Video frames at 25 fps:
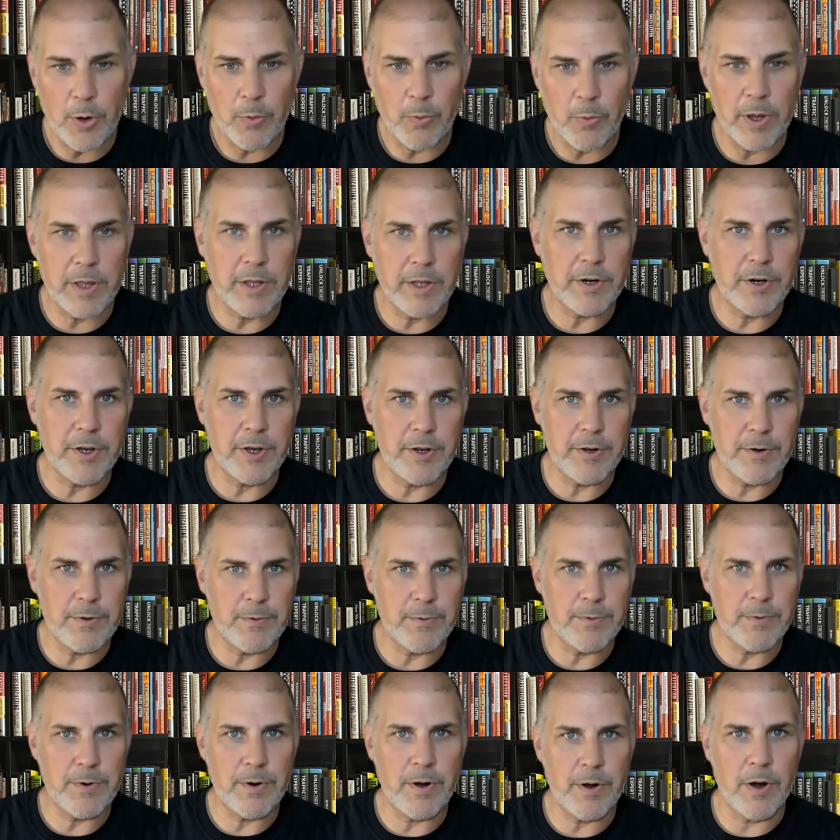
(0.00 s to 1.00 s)
whether
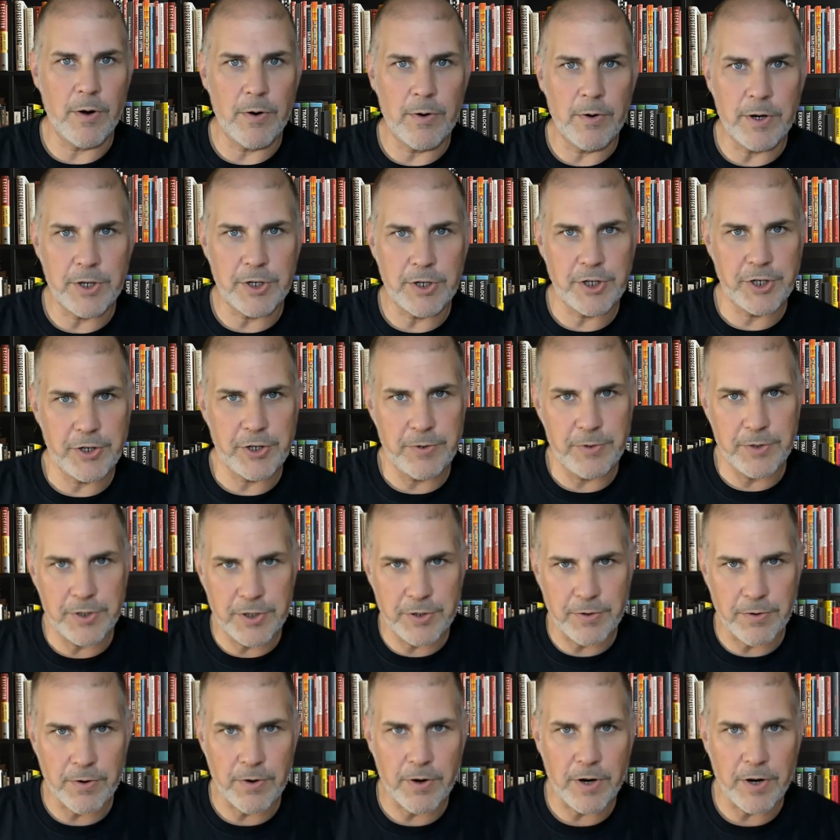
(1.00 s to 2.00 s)
you own a shoe
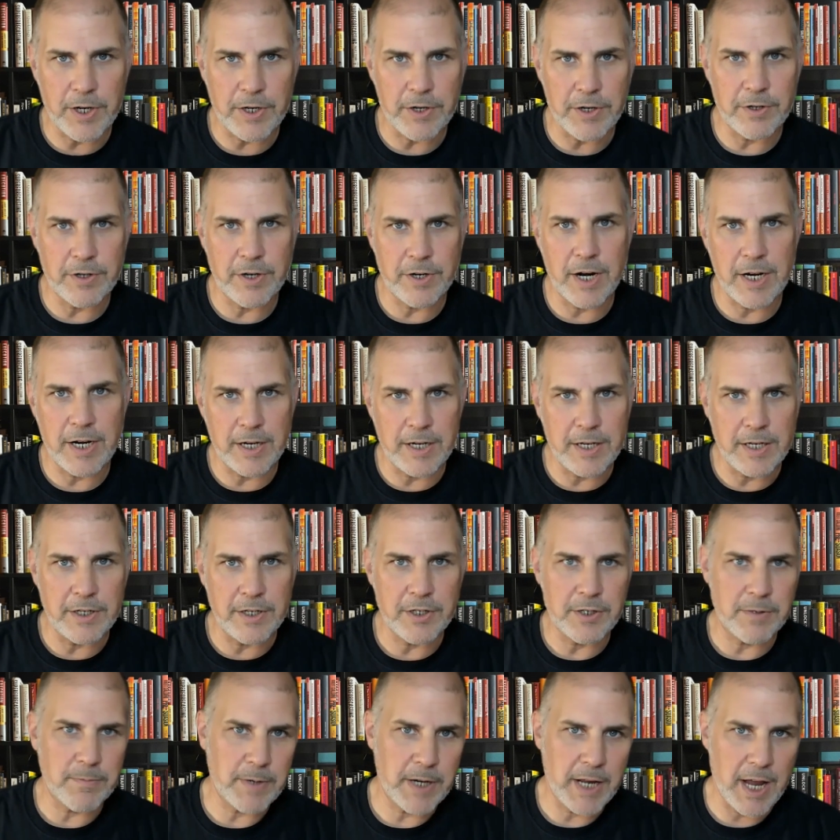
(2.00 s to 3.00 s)
store and you're trying to
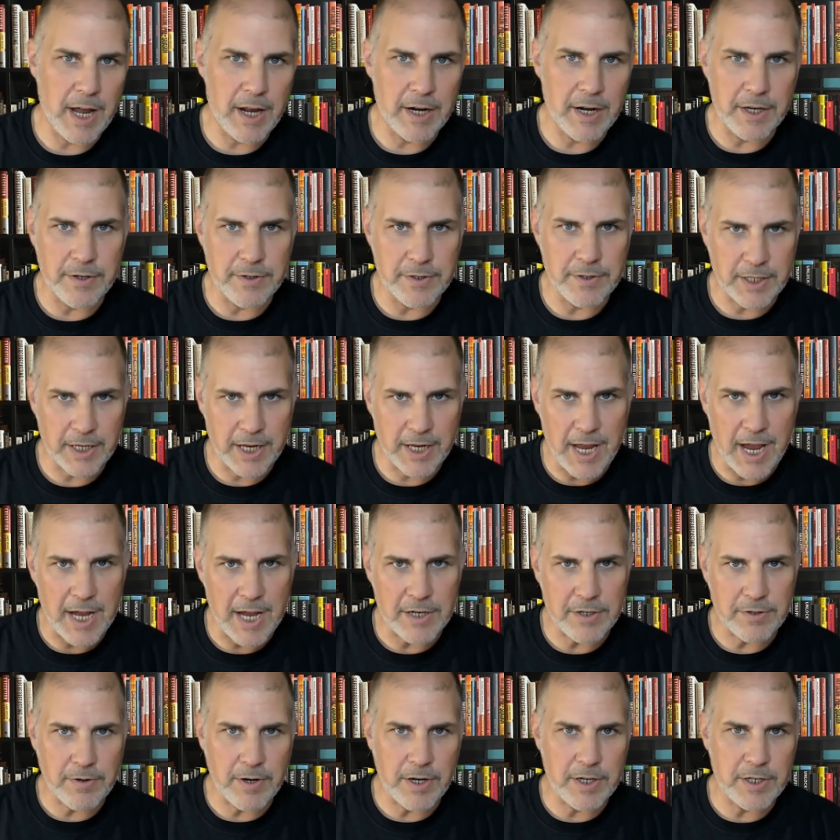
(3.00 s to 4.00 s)
teach somebody how to use the
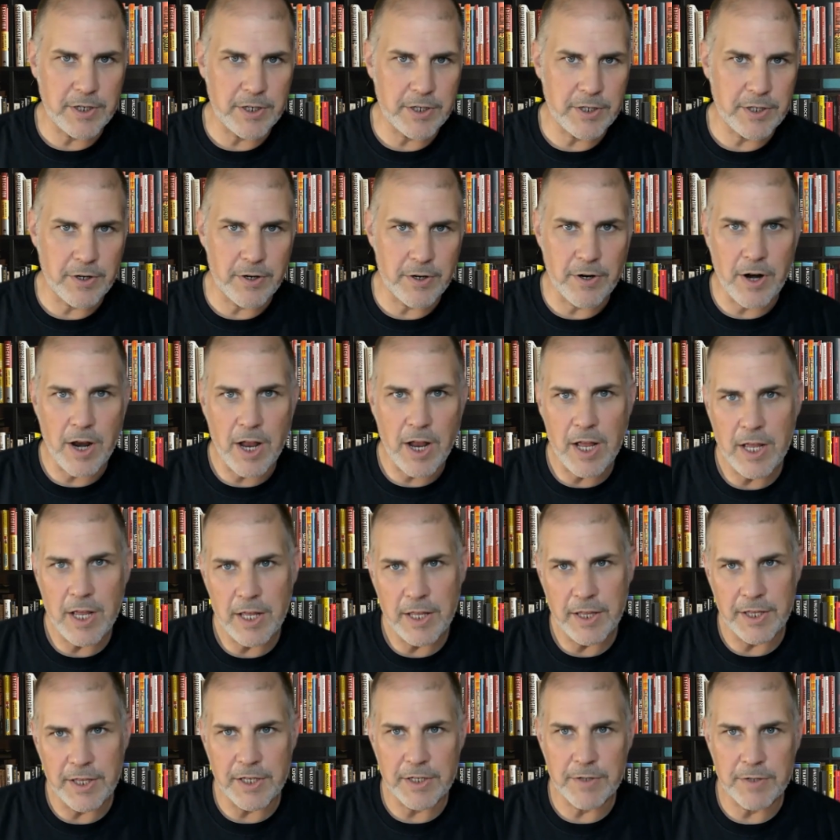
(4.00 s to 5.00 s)
cash register.
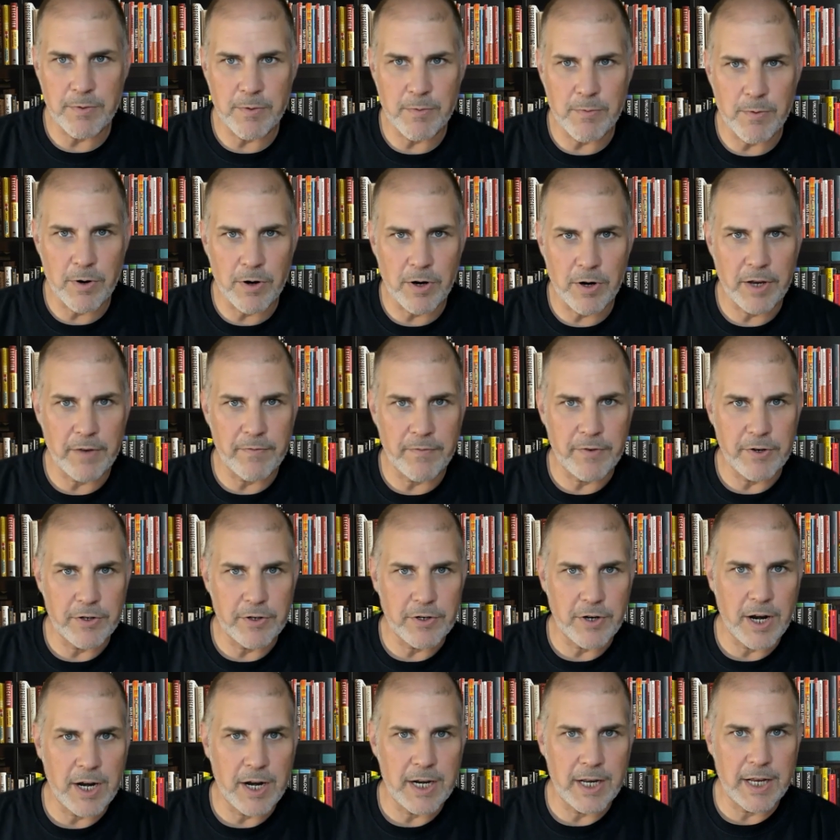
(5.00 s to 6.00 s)
This will work if you're
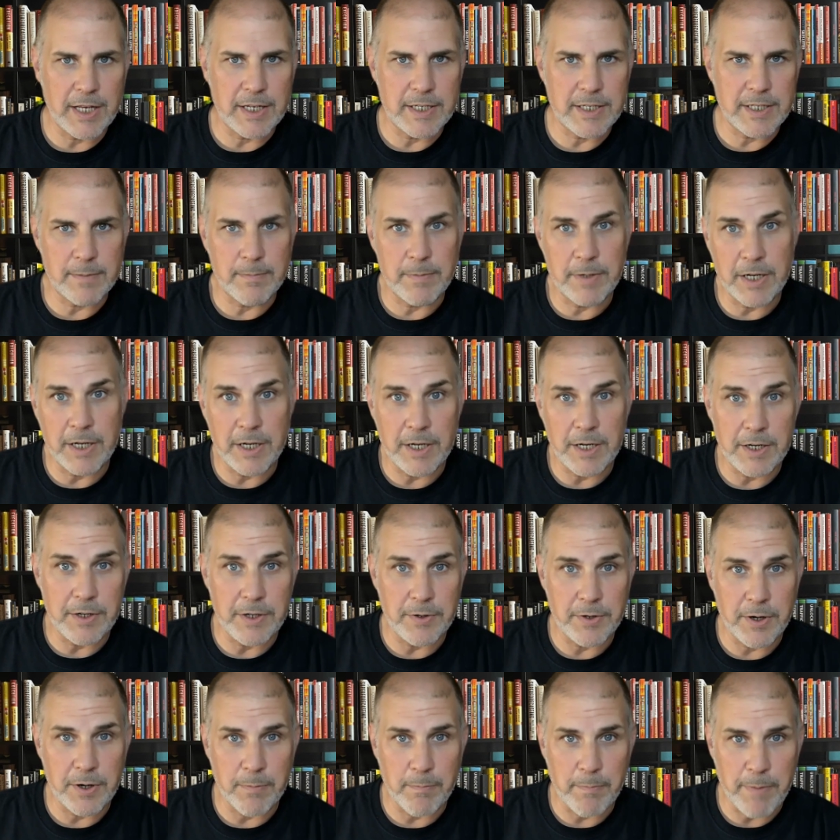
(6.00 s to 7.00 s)
trying to get somebody to
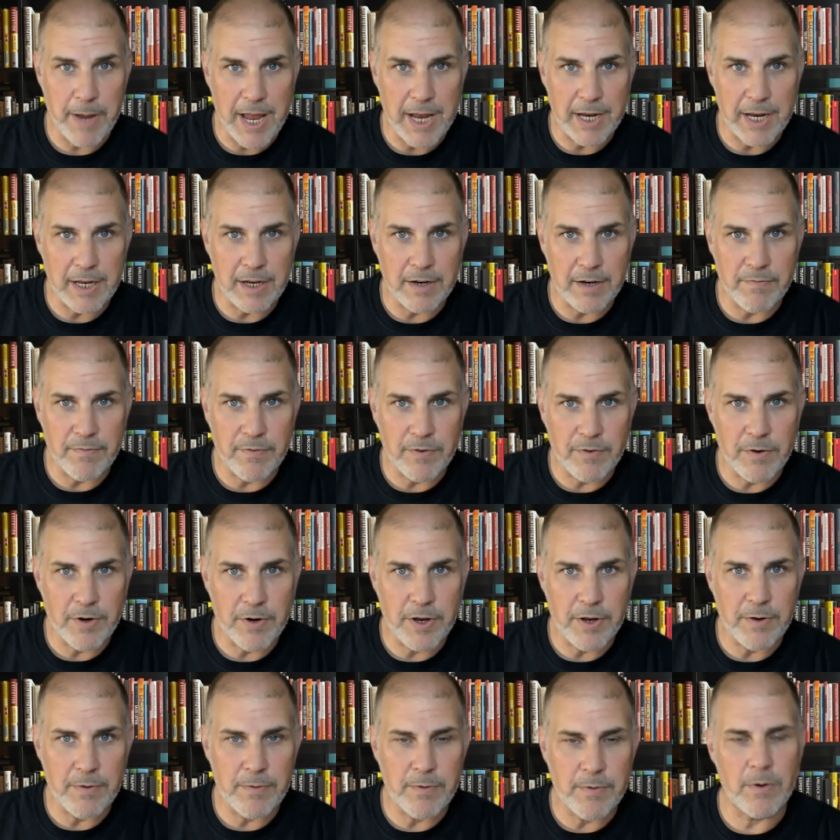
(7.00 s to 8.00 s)
do your banking for
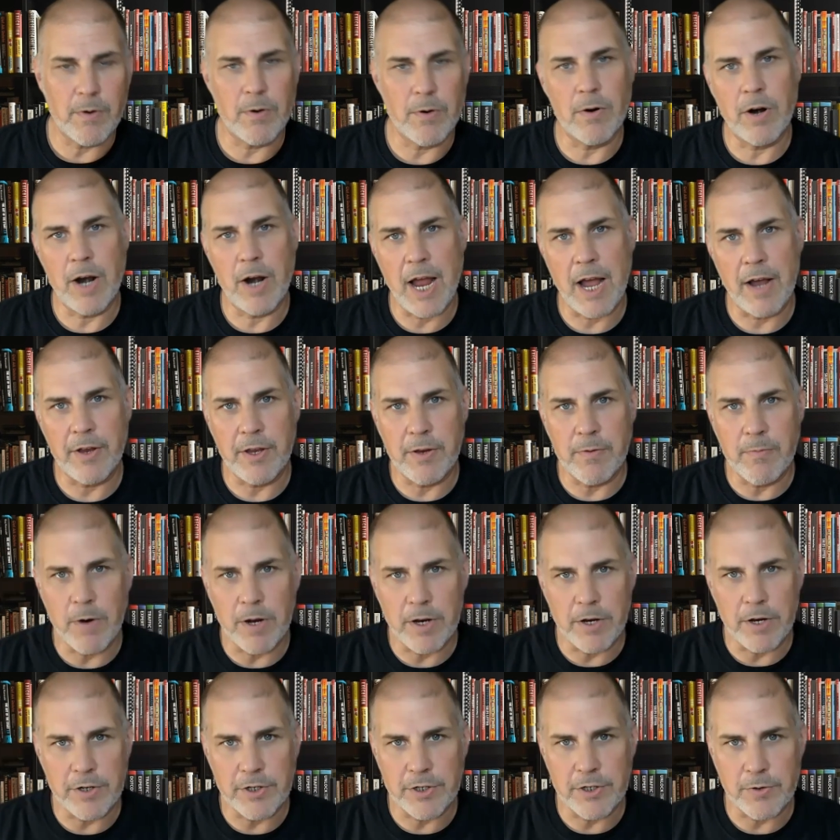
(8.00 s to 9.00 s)
you or how you
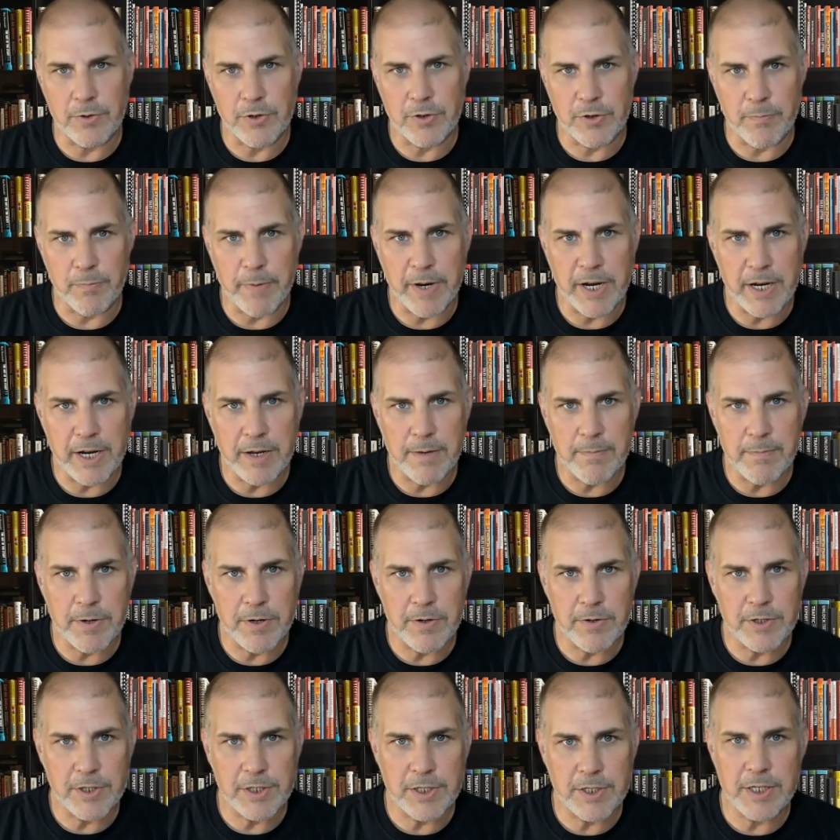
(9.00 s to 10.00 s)
want your social media
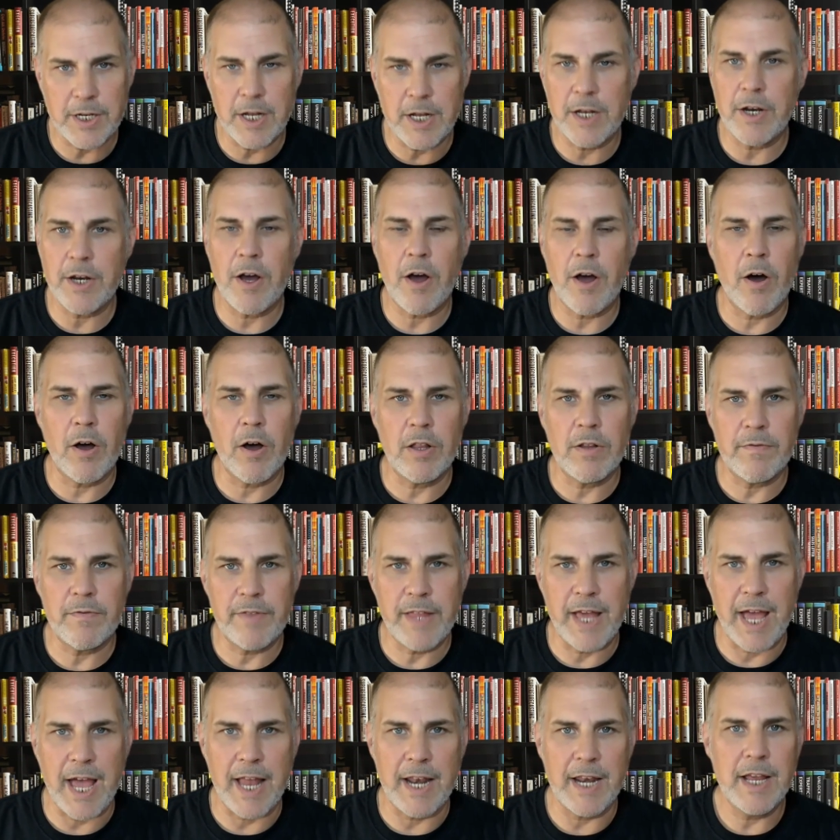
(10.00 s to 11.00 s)
posts done, all
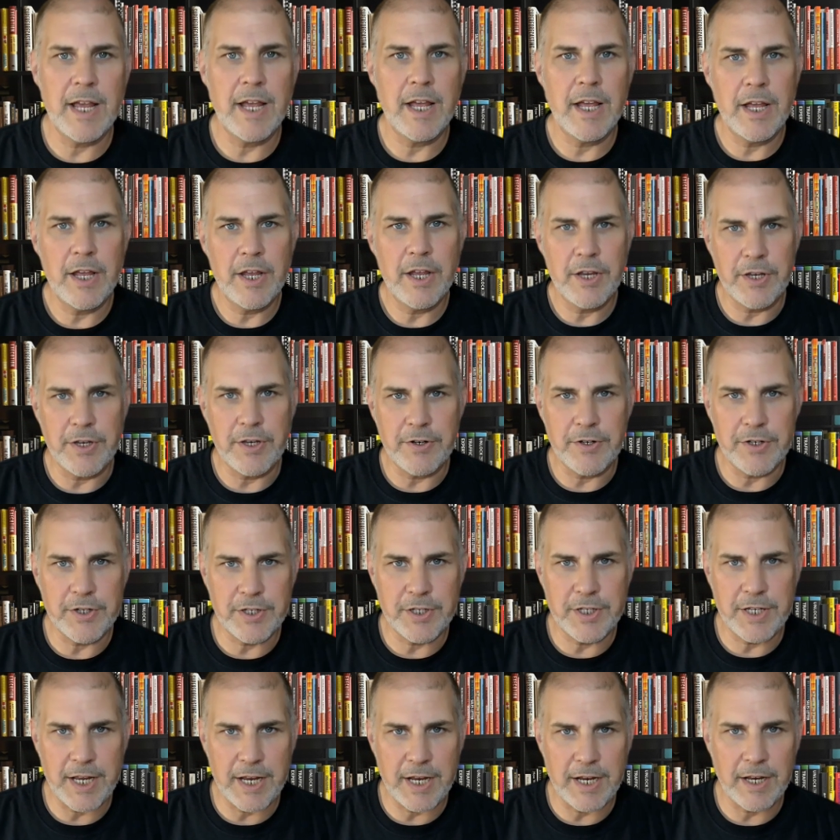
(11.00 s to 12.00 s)
of that. You
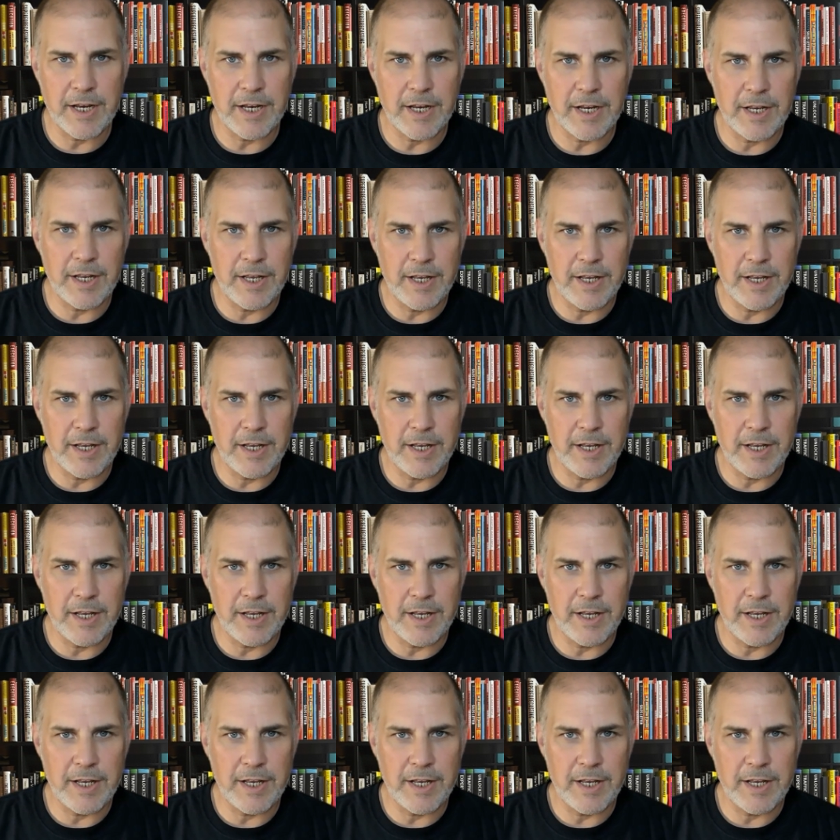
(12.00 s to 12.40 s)
just take